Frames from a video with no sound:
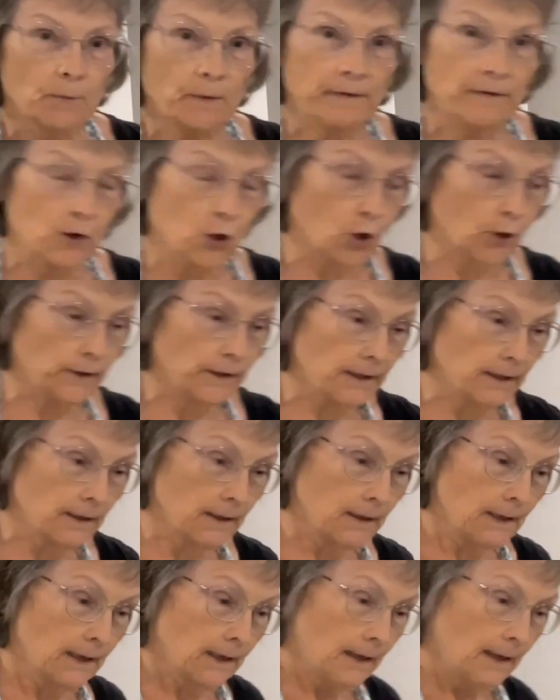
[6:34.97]
we've got
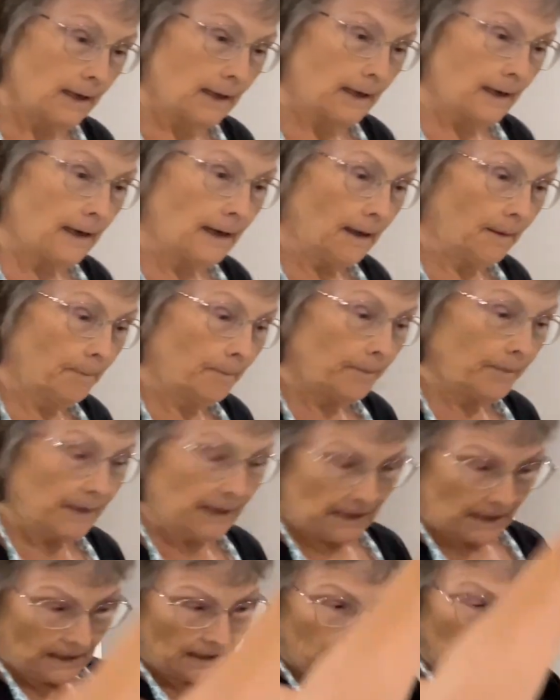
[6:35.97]

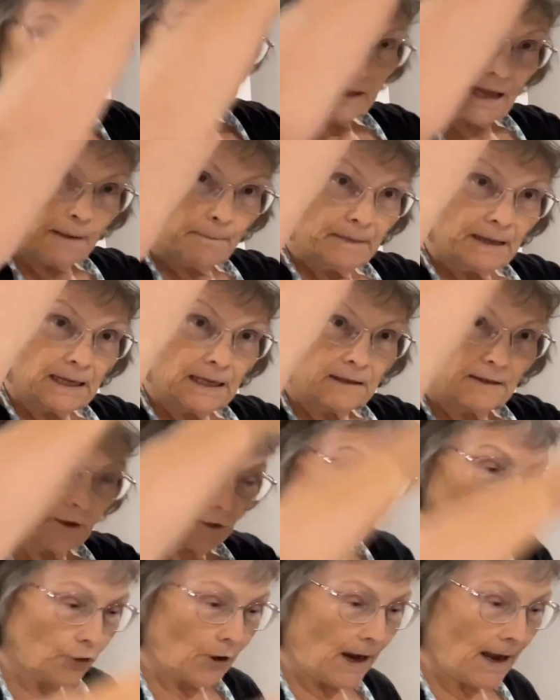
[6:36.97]
some in the
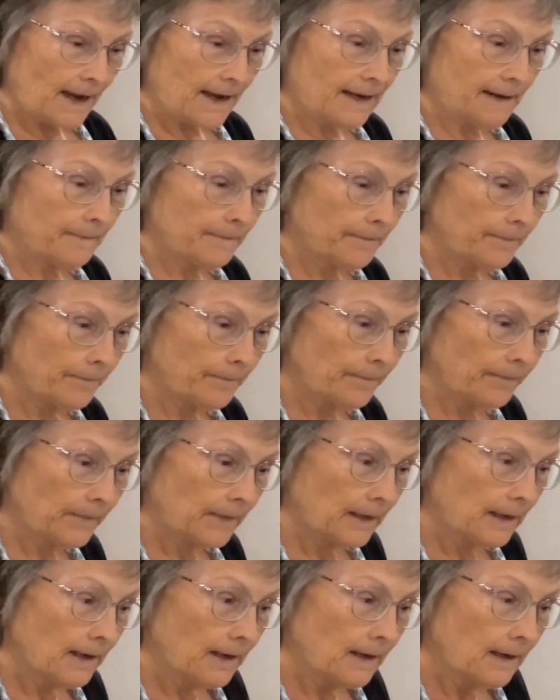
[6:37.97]
tray
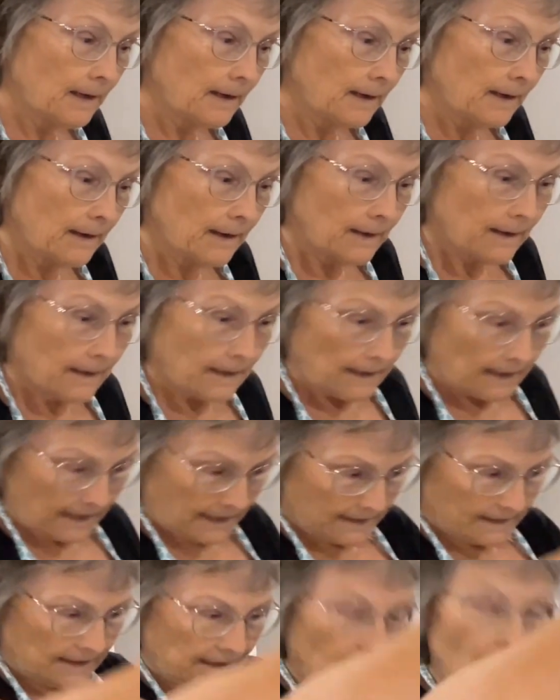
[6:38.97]

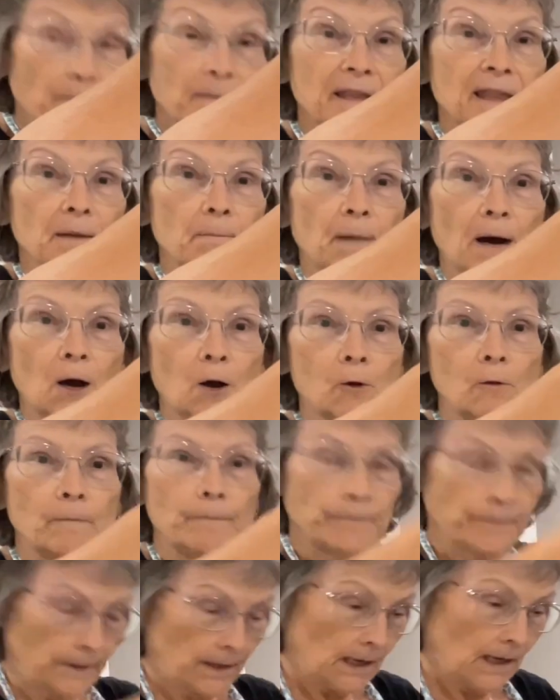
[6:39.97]
and some in the
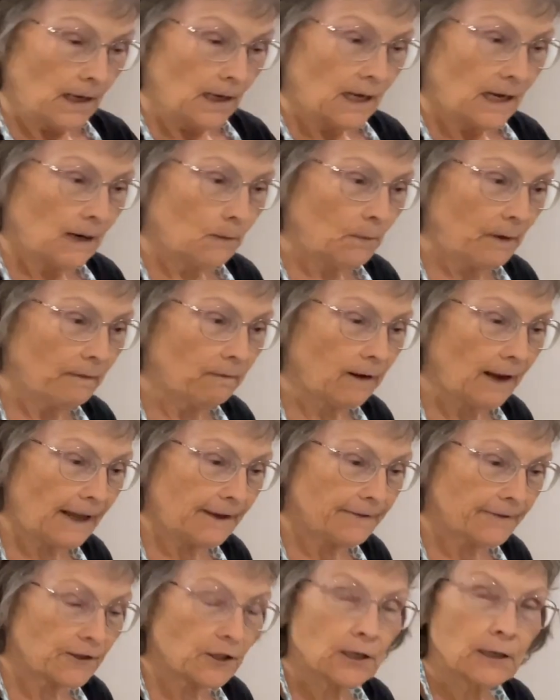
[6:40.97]
bowl, and we've
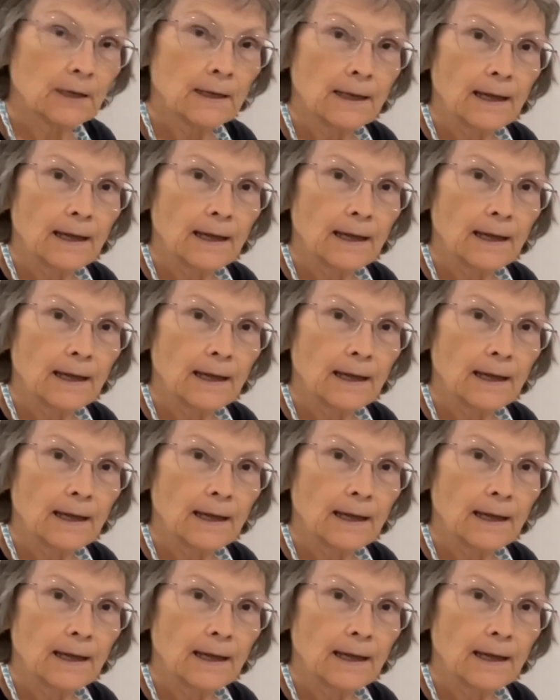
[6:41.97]
left